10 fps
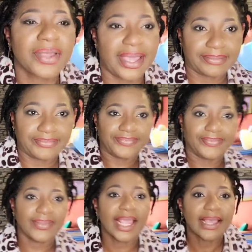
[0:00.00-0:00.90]
Okay,
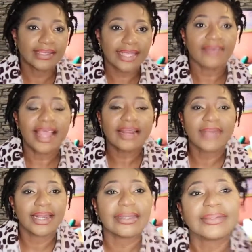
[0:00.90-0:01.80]
so I've
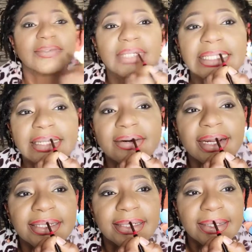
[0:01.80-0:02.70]
lined my lips with the
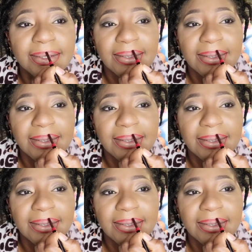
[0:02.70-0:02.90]
red